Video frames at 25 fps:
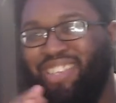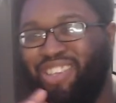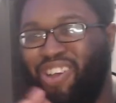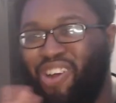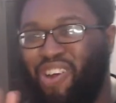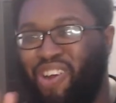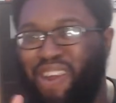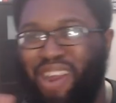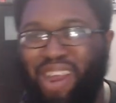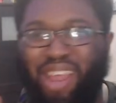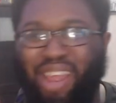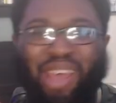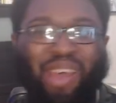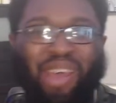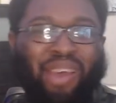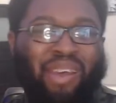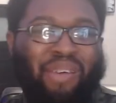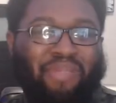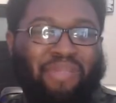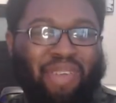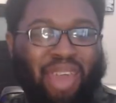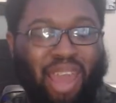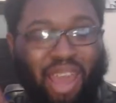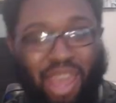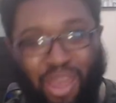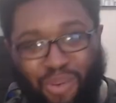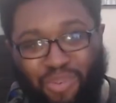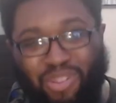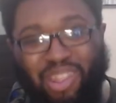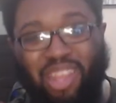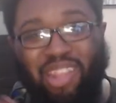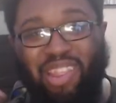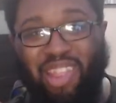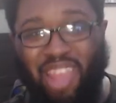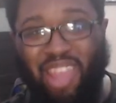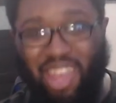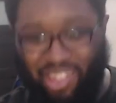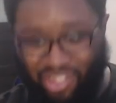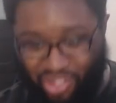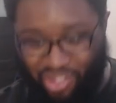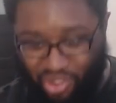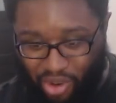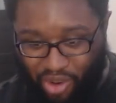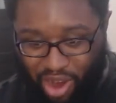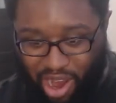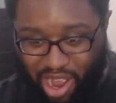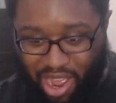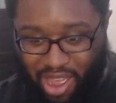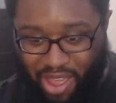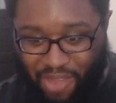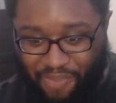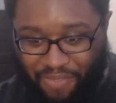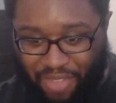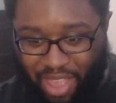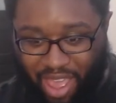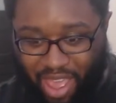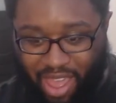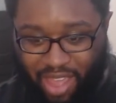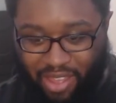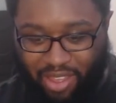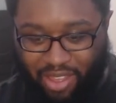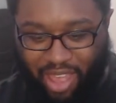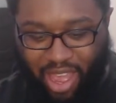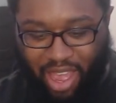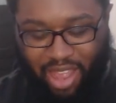Sorry. But yeah, it was the disk drive that.